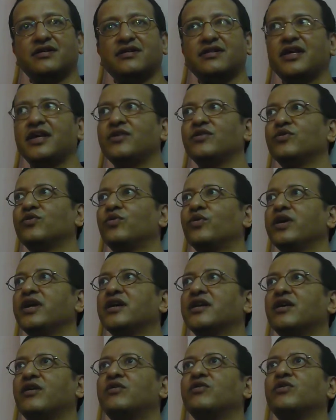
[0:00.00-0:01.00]
Like you're going
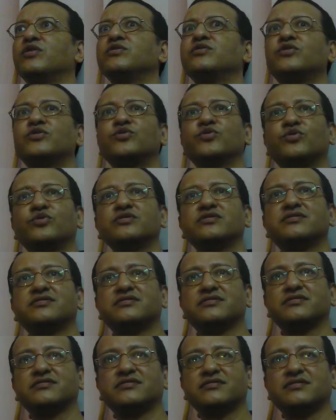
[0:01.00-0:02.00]
around on the roads
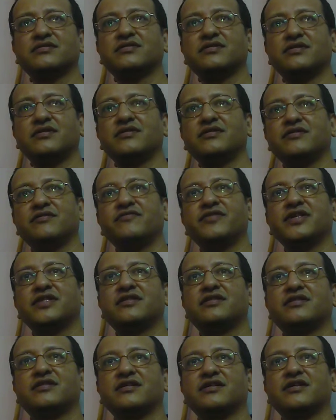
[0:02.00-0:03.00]
with
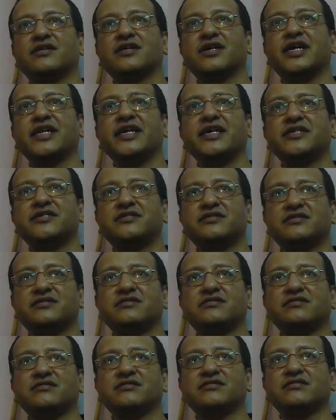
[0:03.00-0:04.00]
Ganesh
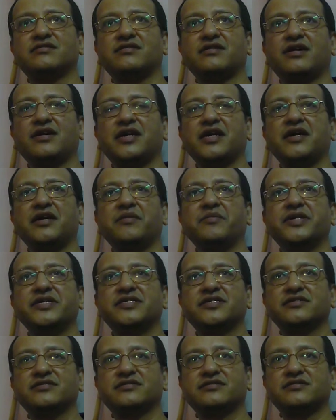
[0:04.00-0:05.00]

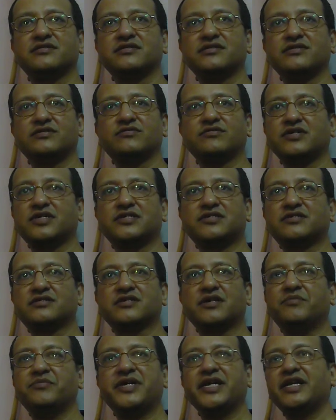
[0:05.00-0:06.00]
images,
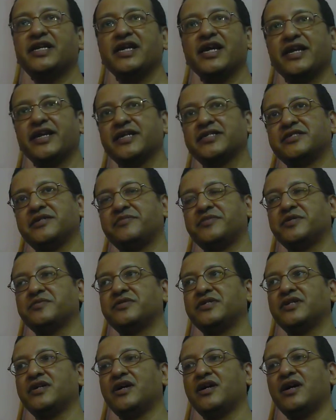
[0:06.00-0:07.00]
it's completely
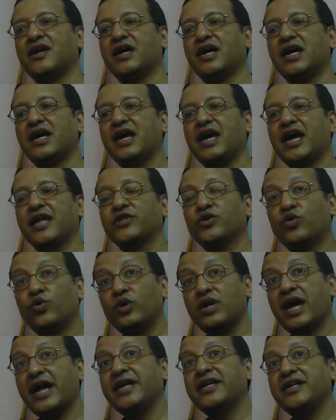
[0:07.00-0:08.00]
unacceptable. And the
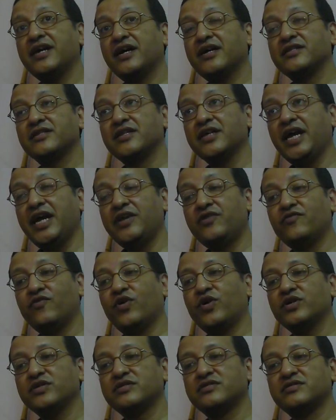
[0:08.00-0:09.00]
whole idea, it
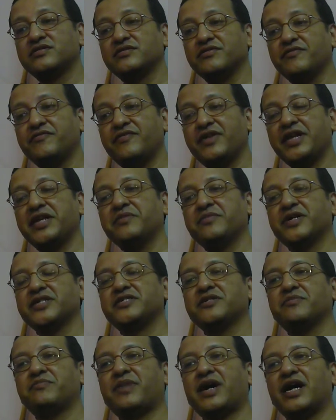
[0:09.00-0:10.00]
was very
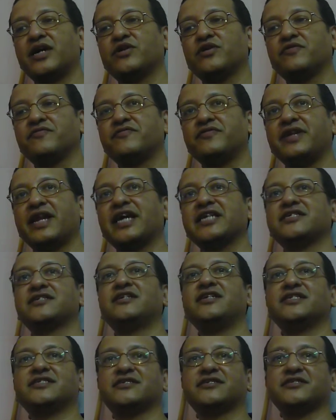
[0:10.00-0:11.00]
much a part of
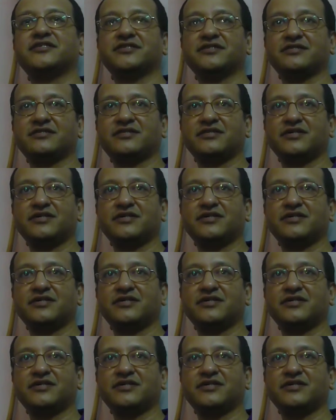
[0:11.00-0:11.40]
national assertion.